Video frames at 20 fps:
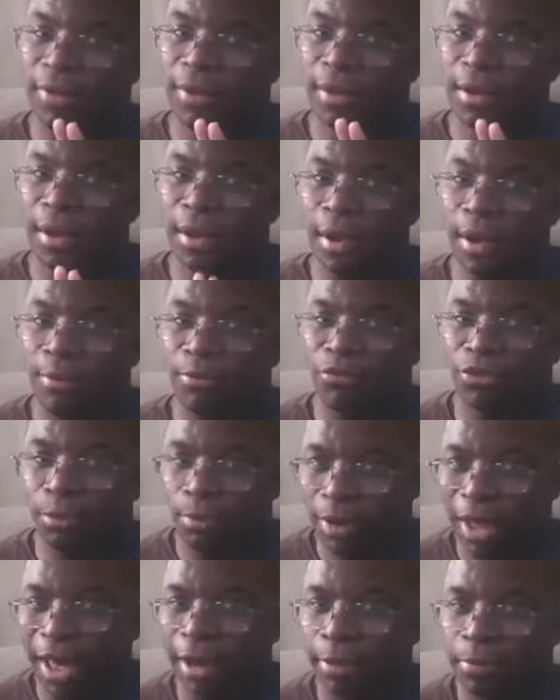um, for
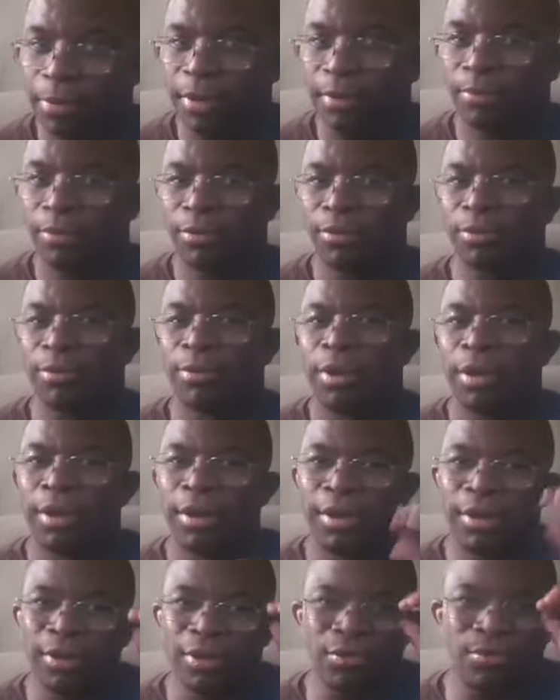black people,
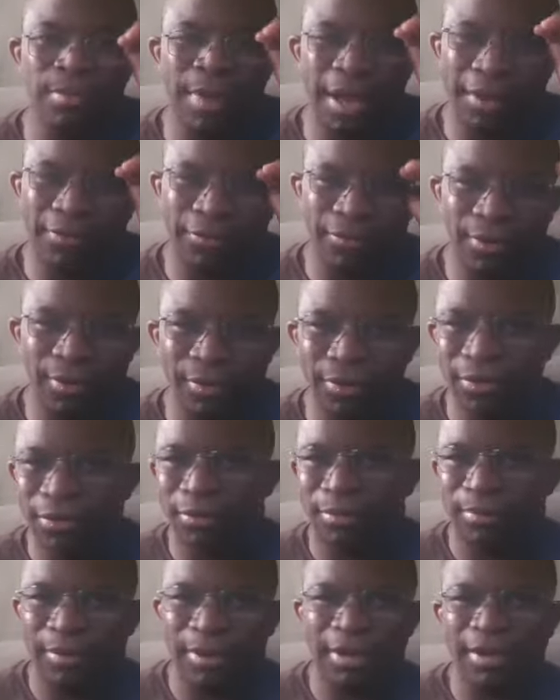you may feel a little
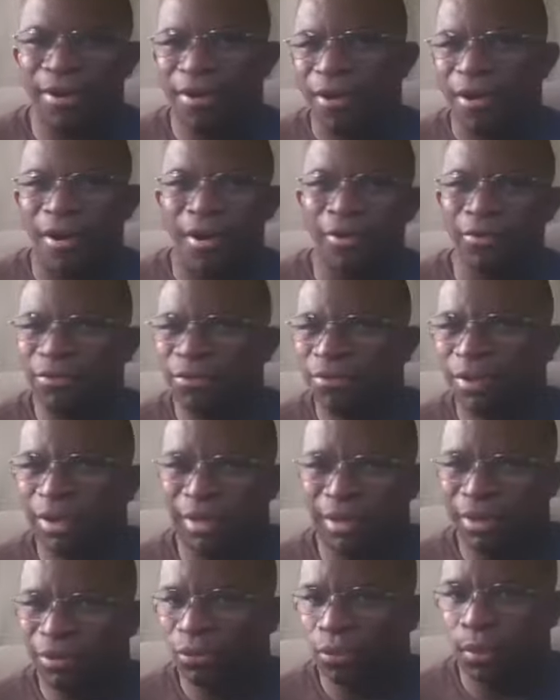bit off with
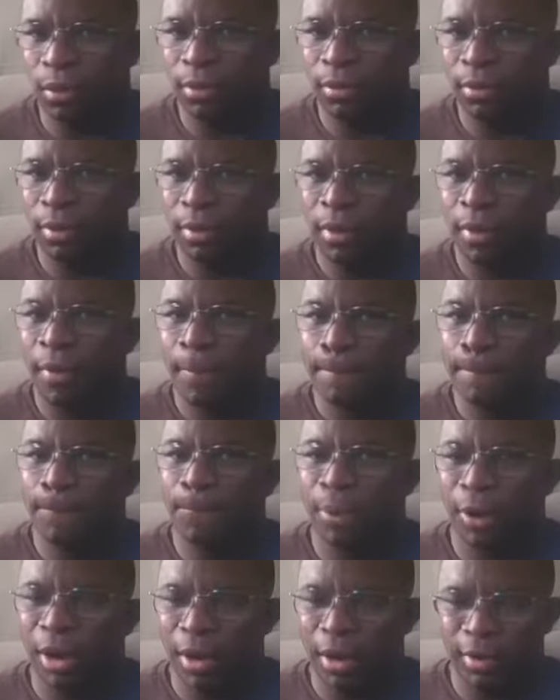this one,
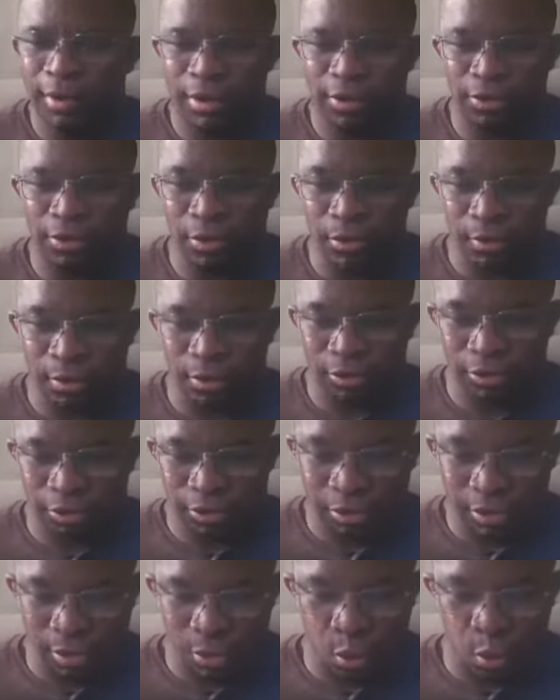but there is
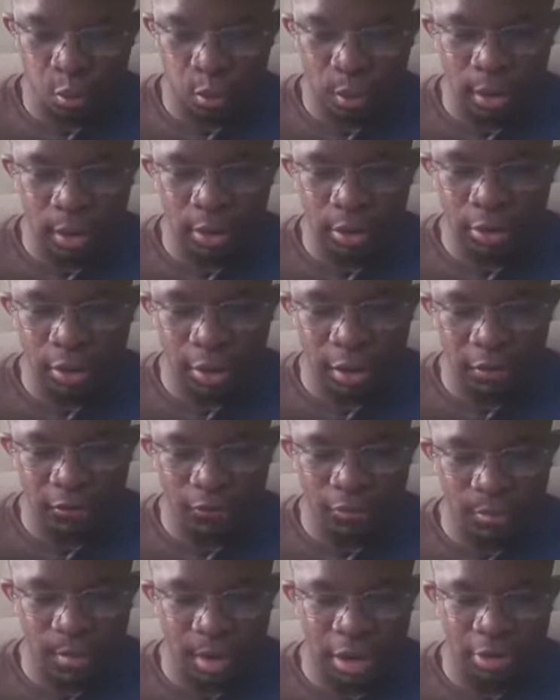still really good
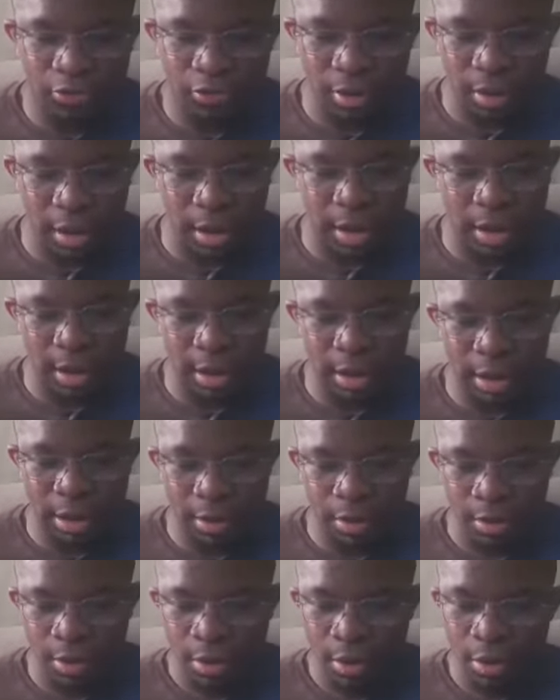information in
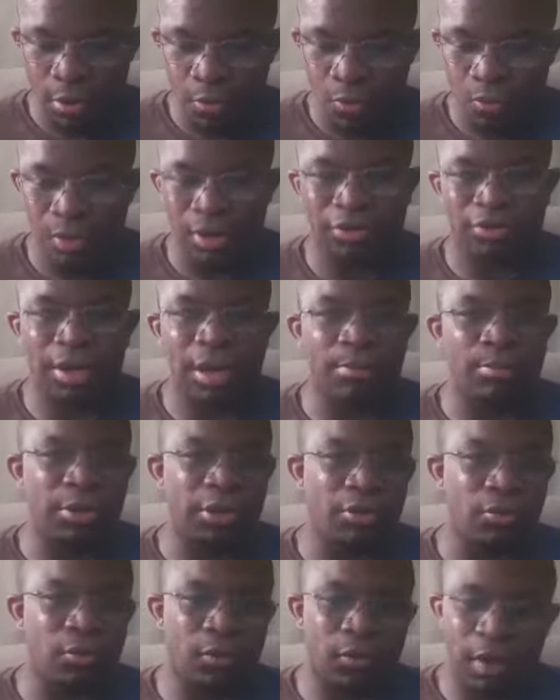here which can be
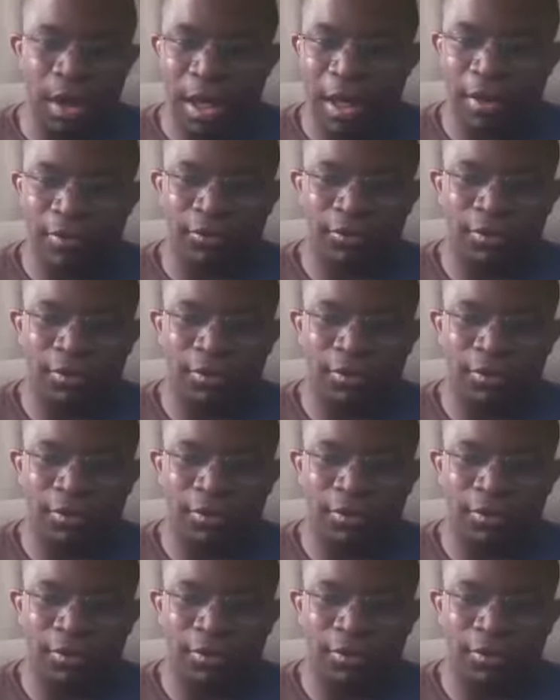utilized.